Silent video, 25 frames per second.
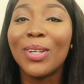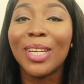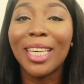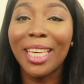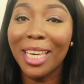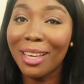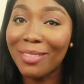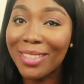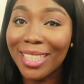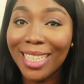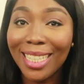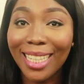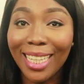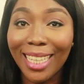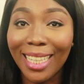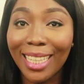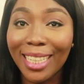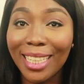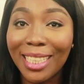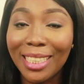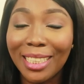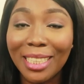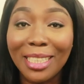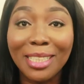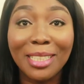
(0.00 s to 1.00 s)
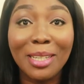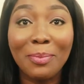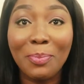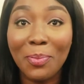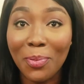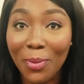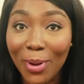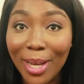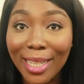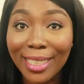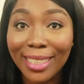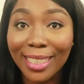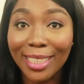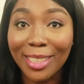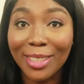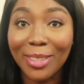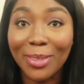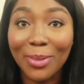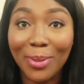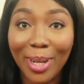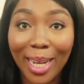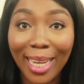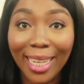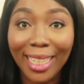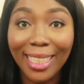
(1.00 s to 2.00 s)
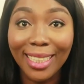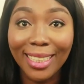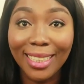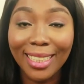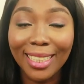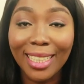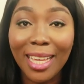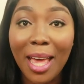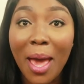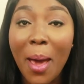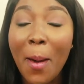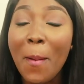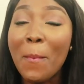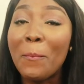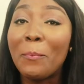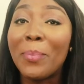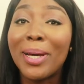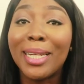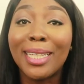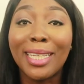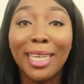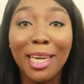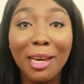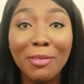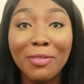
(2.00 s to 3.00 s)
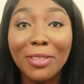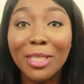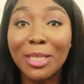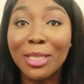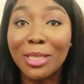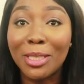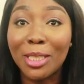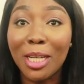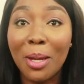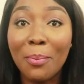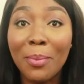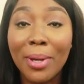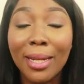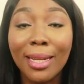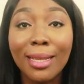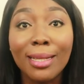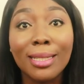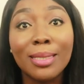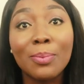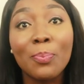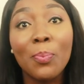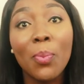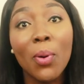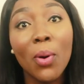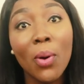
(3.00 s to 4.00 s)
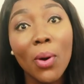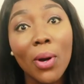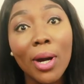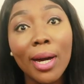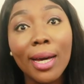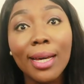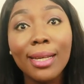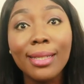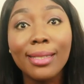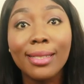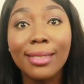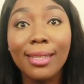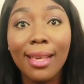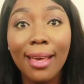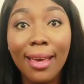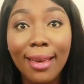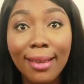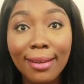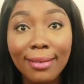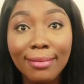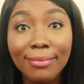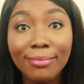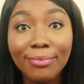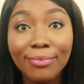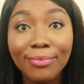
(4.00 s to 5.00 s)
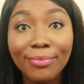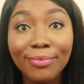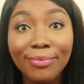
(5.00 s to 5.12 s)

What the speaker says: Gift in English is a present, right? But gift in German is poison.